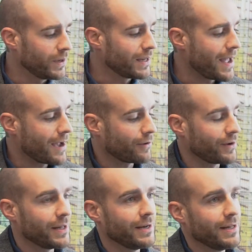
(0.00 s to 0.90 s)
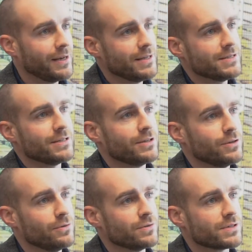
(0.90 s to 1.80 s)
we can aggregate it in an easy to
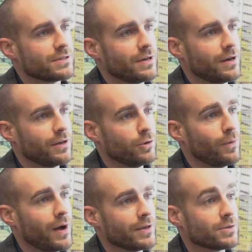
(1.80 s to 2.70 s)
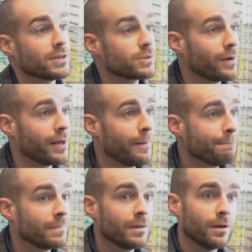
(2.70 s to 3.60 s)
use UI. So this way,
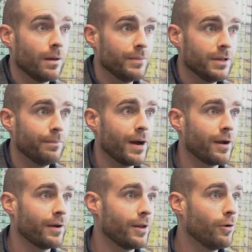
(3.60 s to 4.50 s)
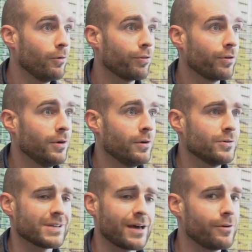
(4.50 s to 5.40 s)
a media buyer at Oath
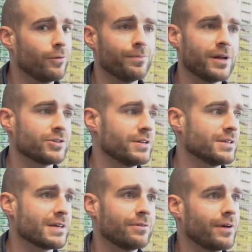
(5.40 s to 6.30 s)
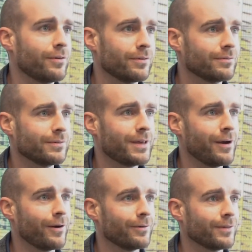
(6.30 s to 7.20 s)
is like, I don't know what blockchain is. I don't
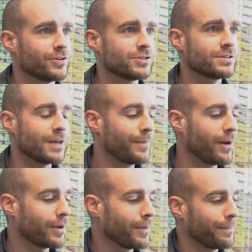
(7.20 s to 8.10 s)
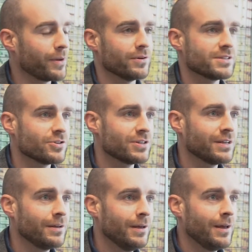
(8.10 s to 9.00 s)
care. Like, just tell me how I can make better
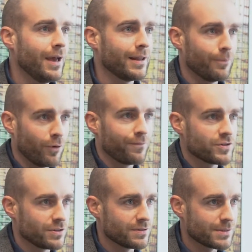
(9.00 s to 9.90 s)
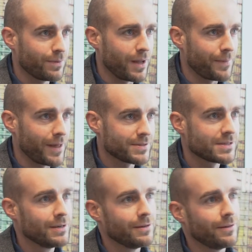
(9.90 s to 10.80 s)
decisioning and get more efficient supply
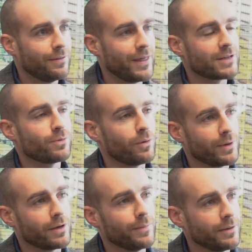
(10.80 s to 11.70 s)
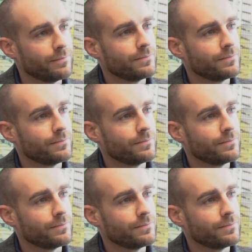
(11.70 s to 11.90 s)
paths. That's where we are.